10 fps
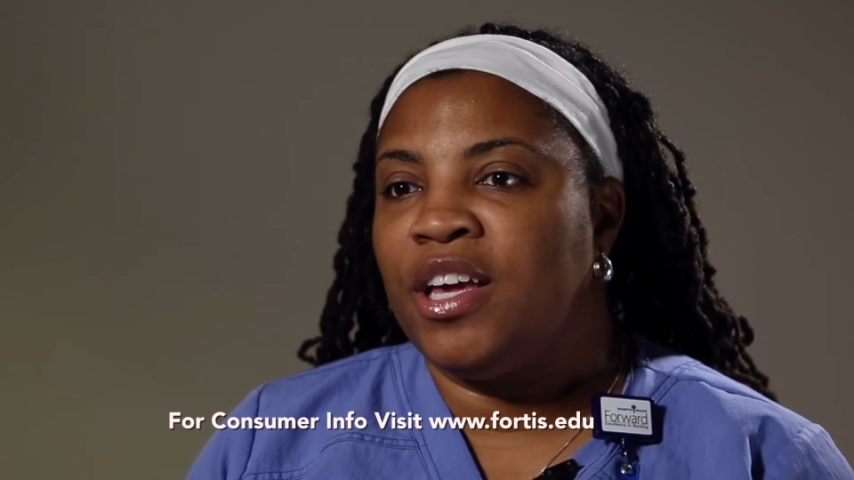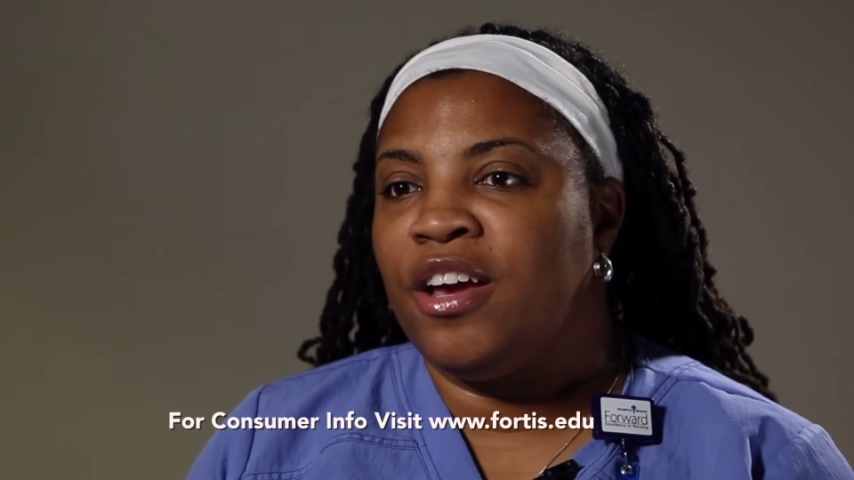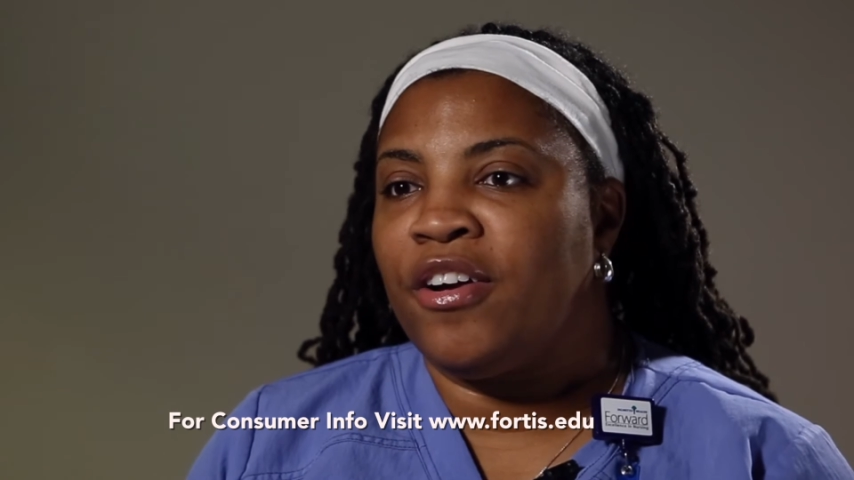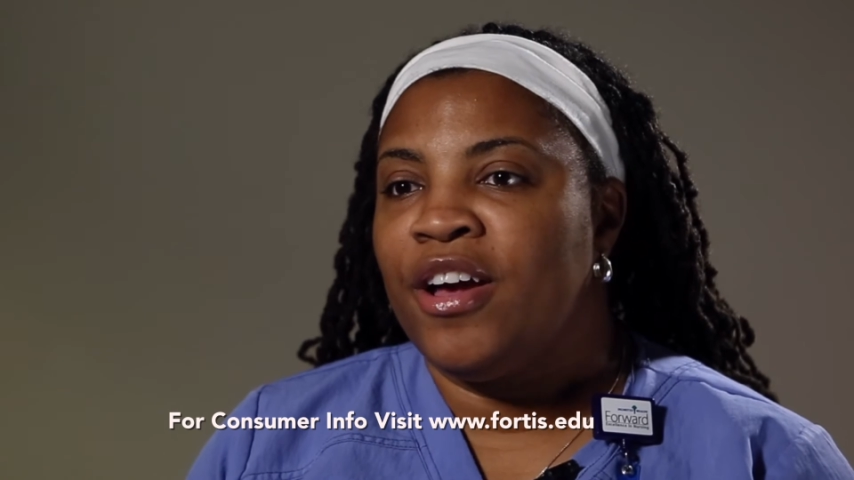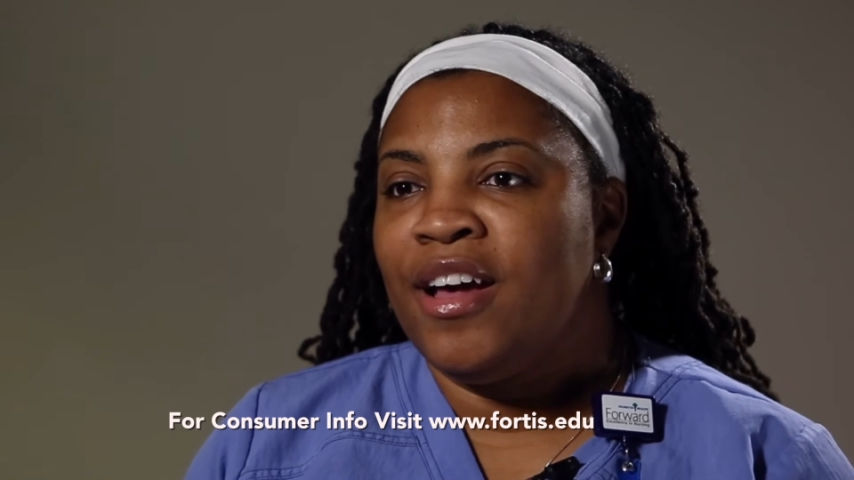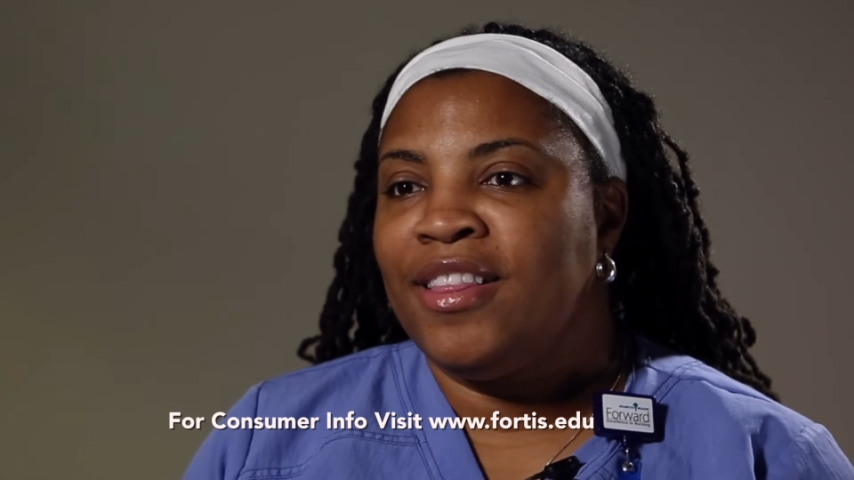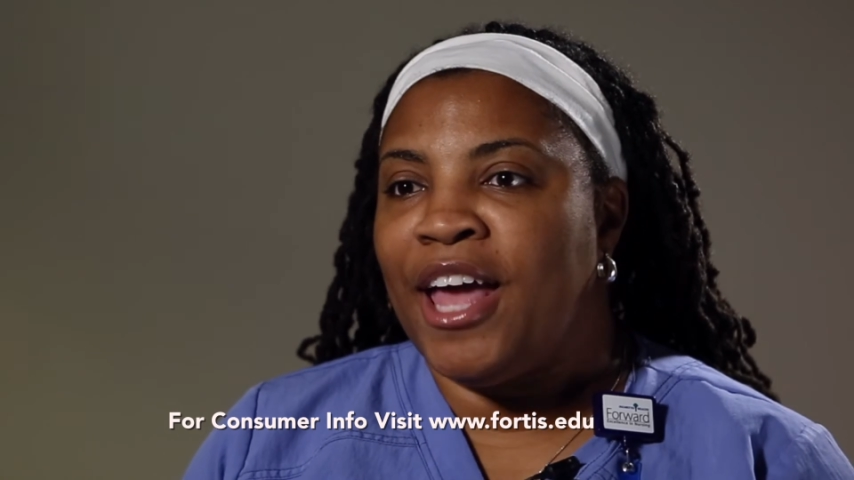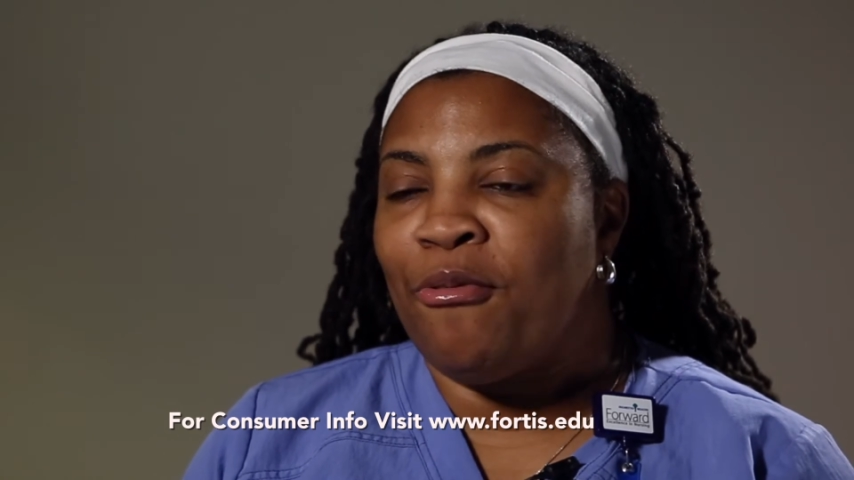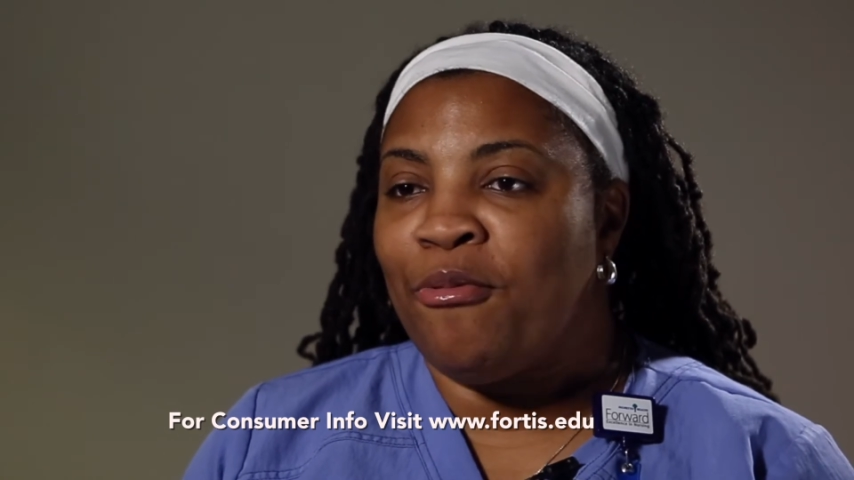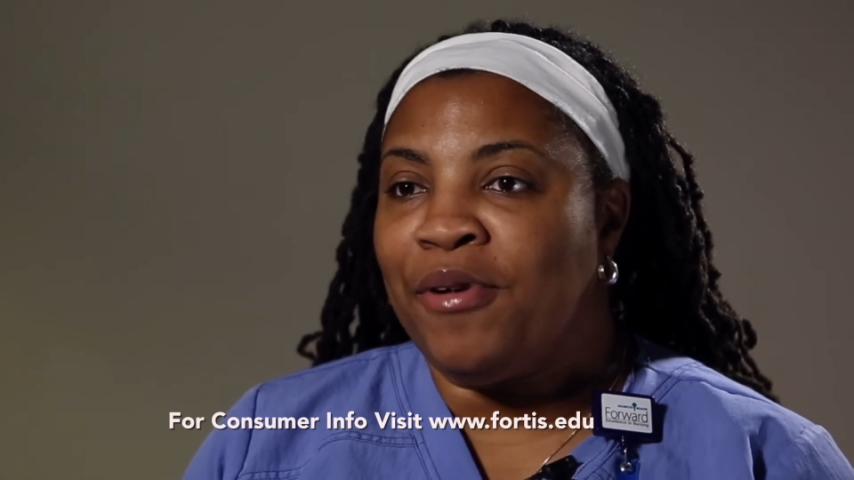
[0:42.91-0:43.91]
here
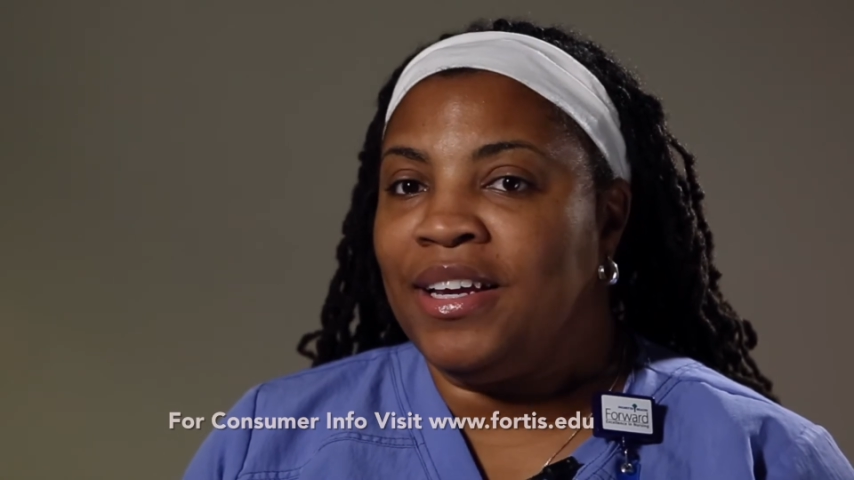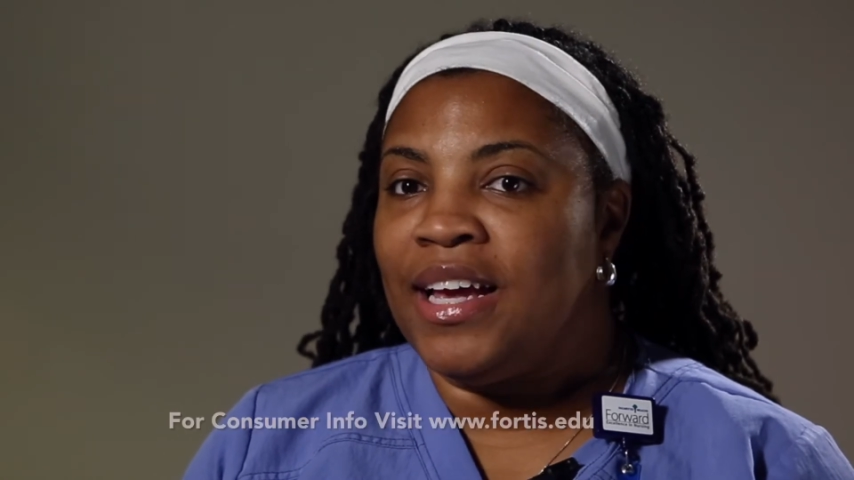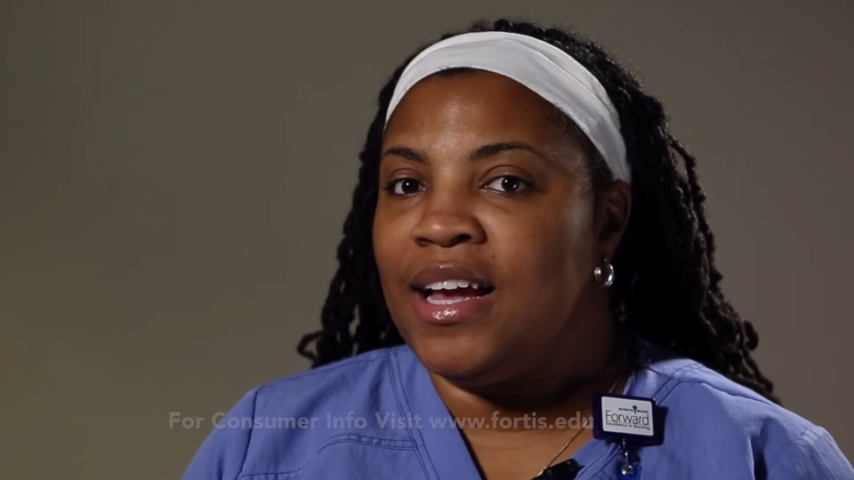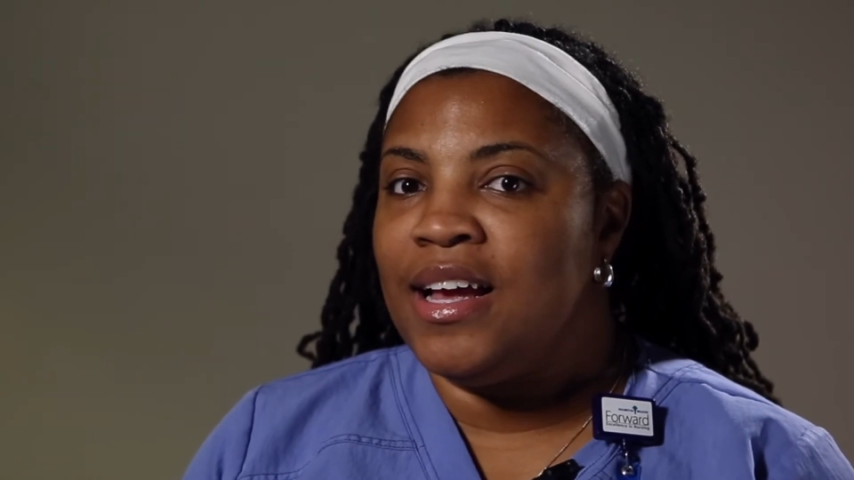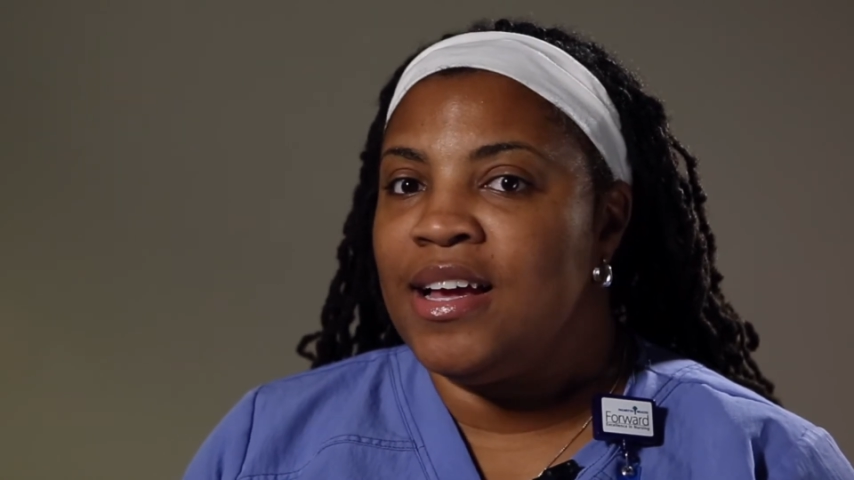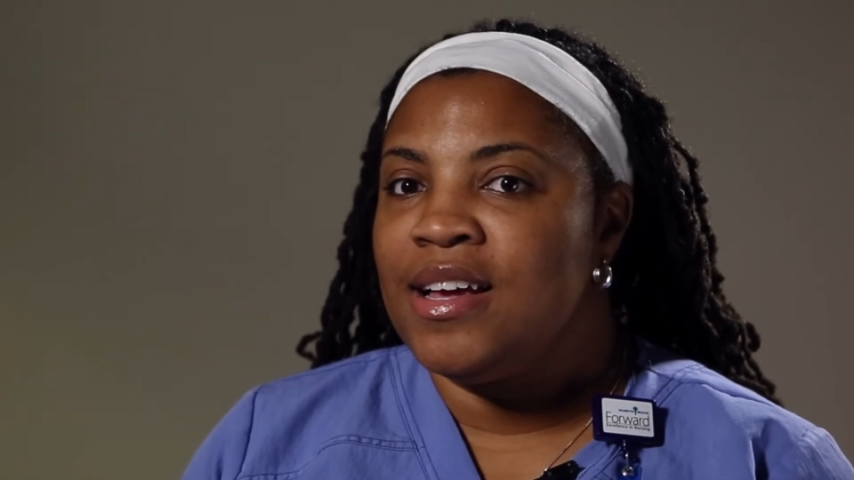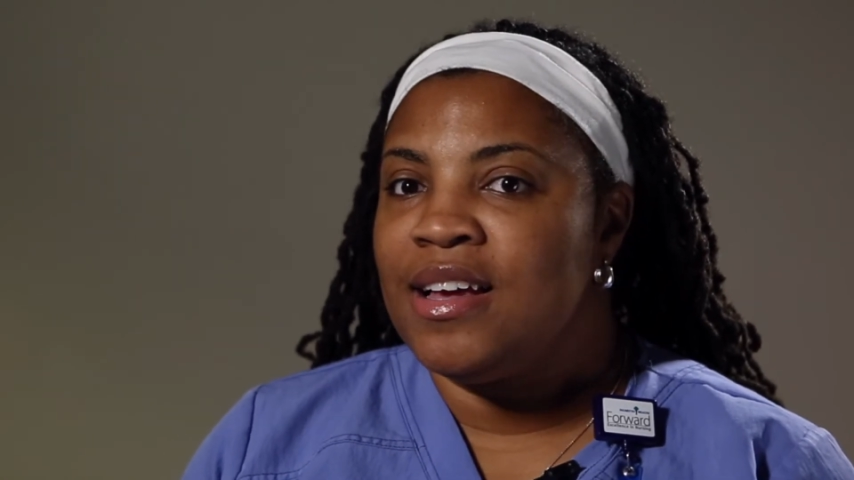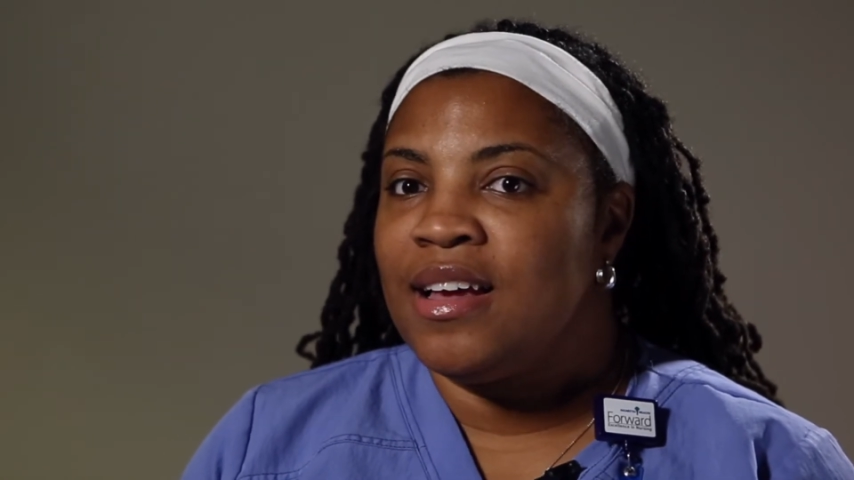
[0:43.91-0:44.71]
that really